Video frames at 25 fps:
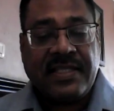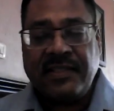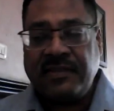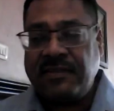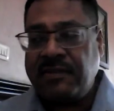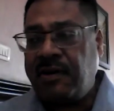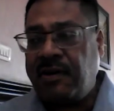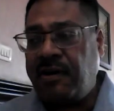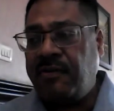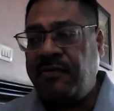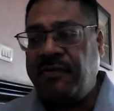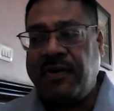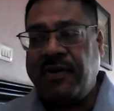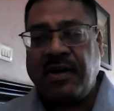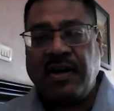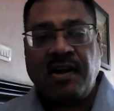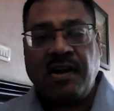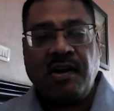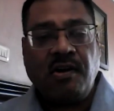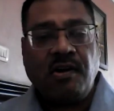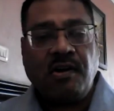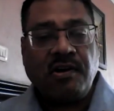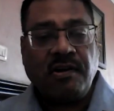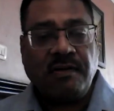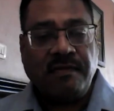days offered a
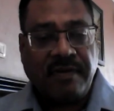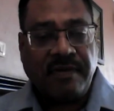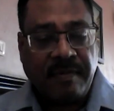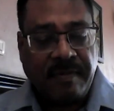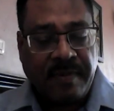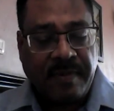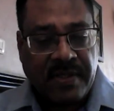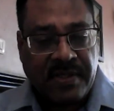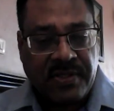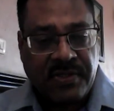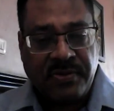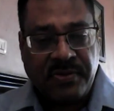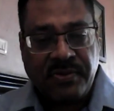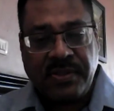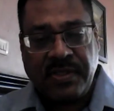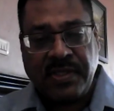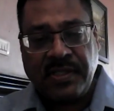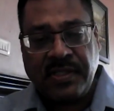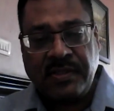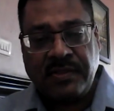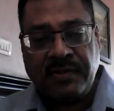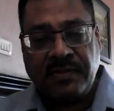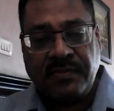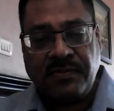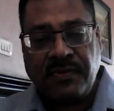lot of
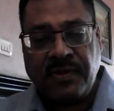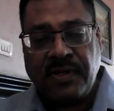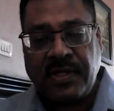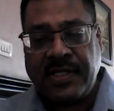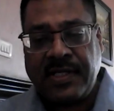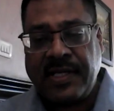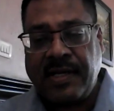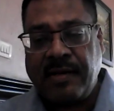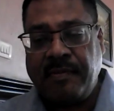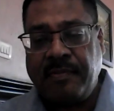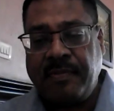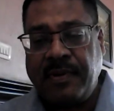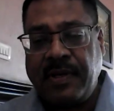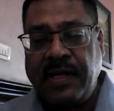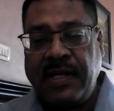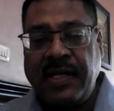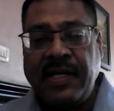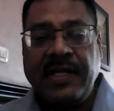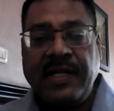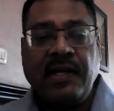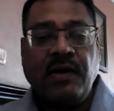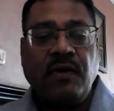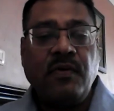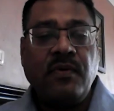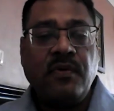opportunities. For example,
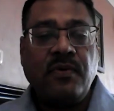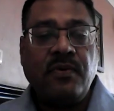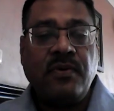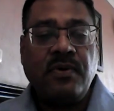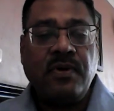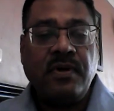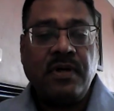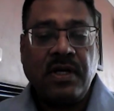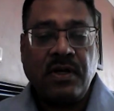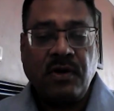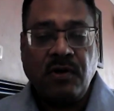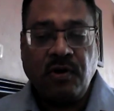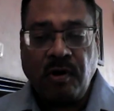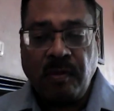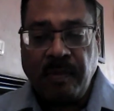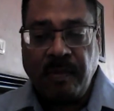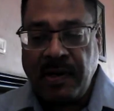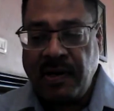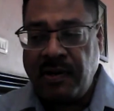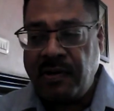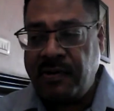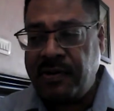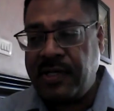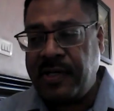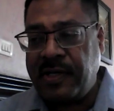Lindau Nobel
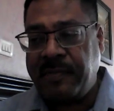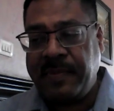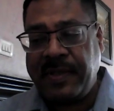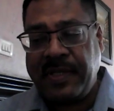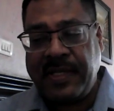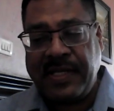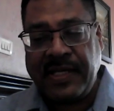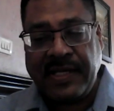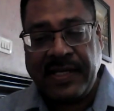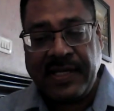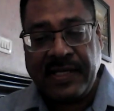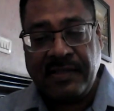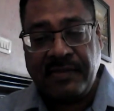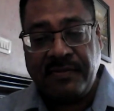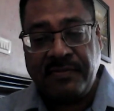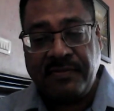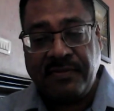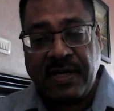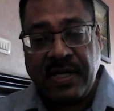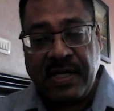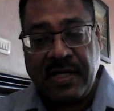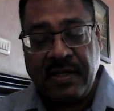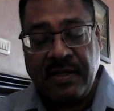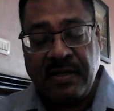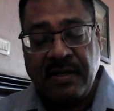Laureate meeting is
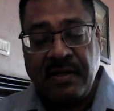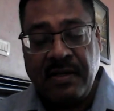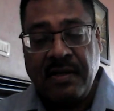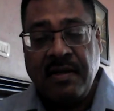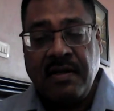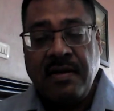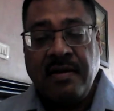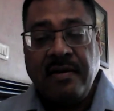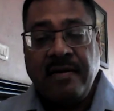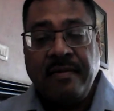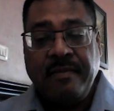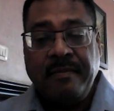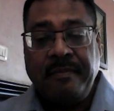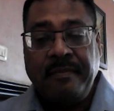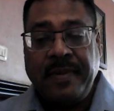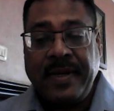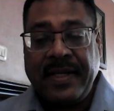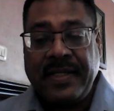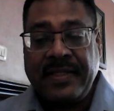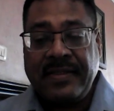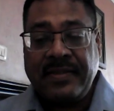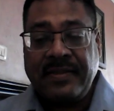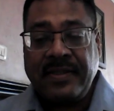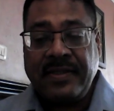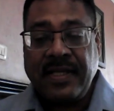one.
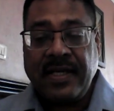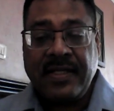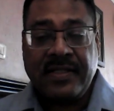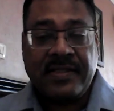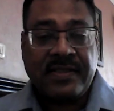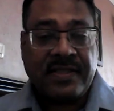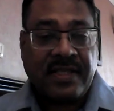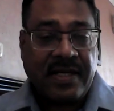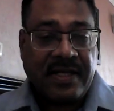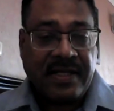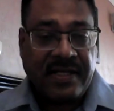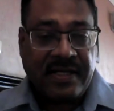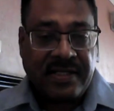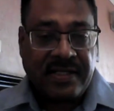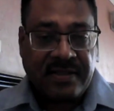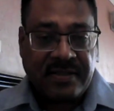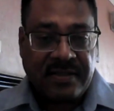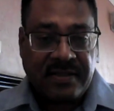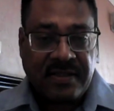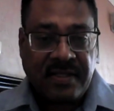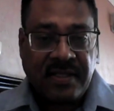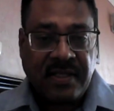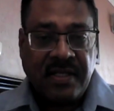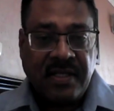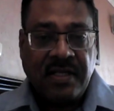BRICS Young
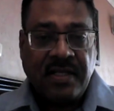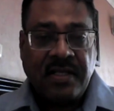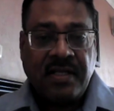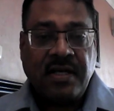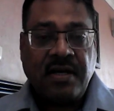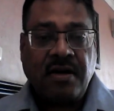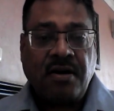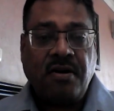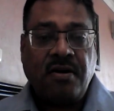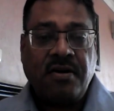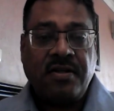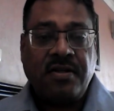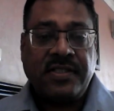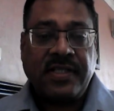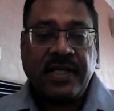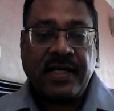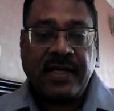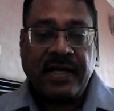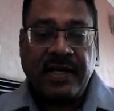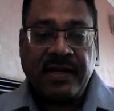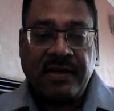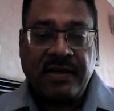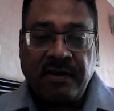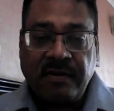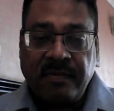Scientist or
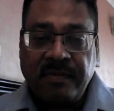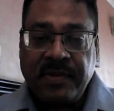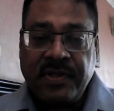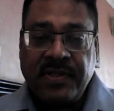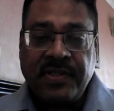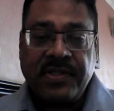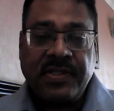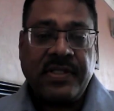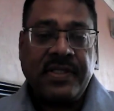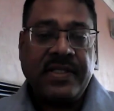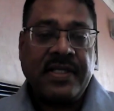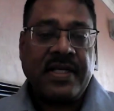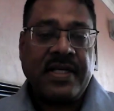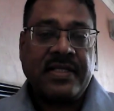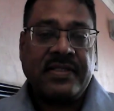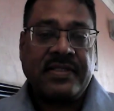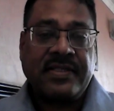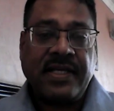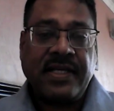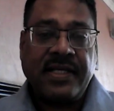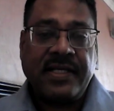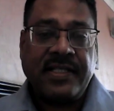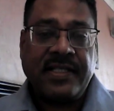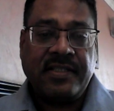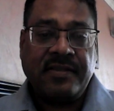Shanghai Cooperation Young
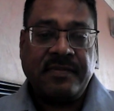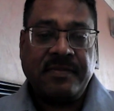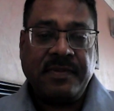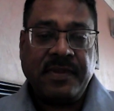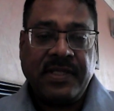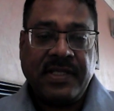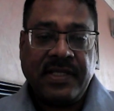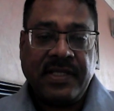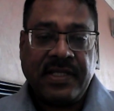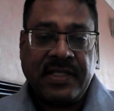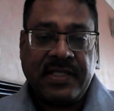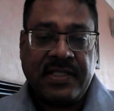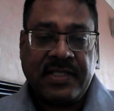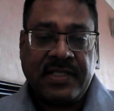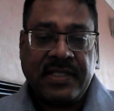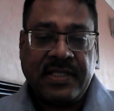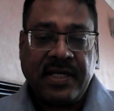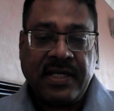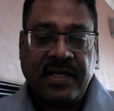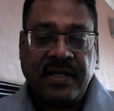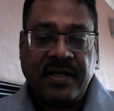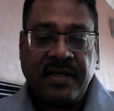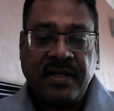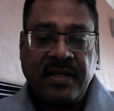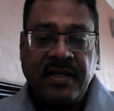Scientist meeting is
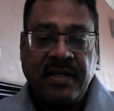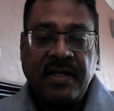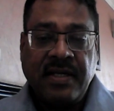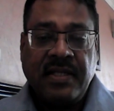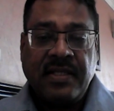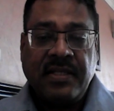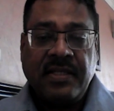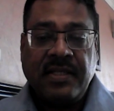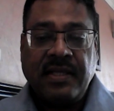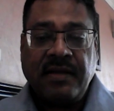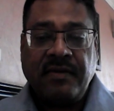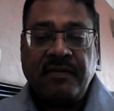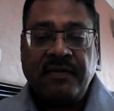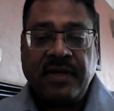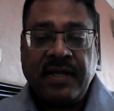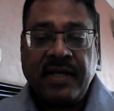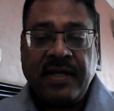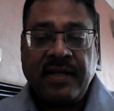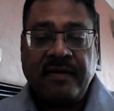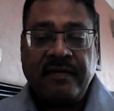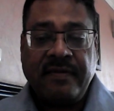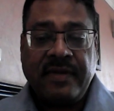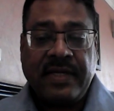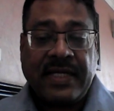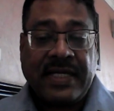there. Then we are
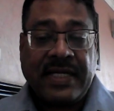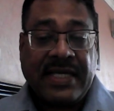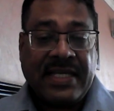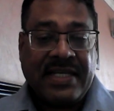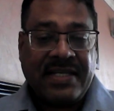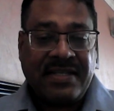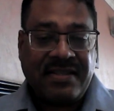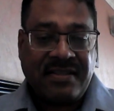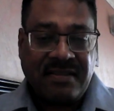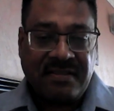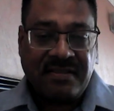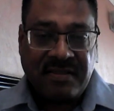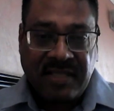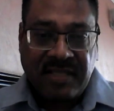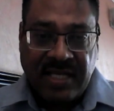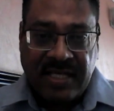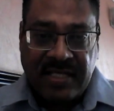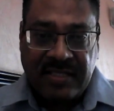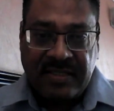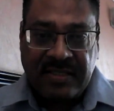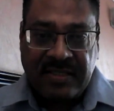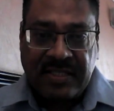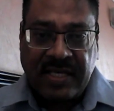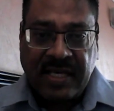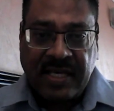having Asian
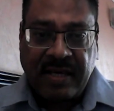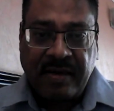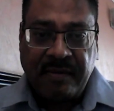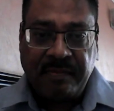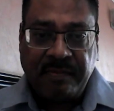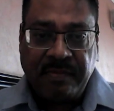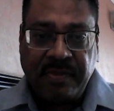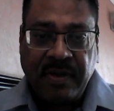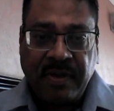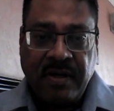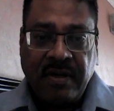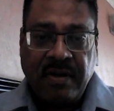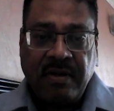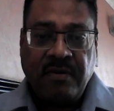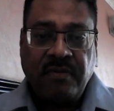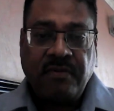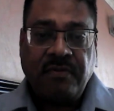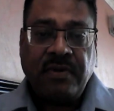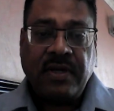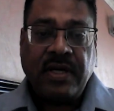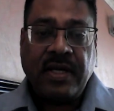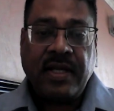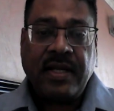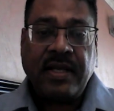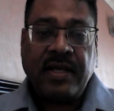Science Camp.
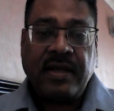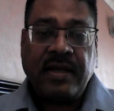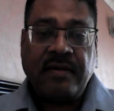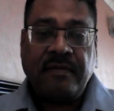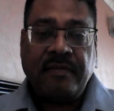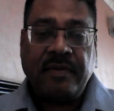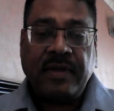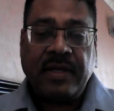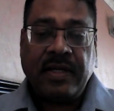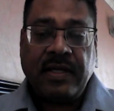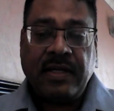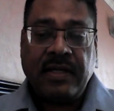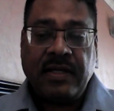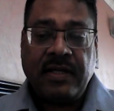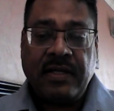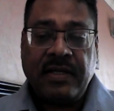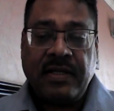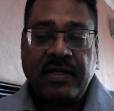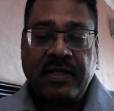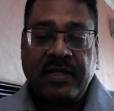We are having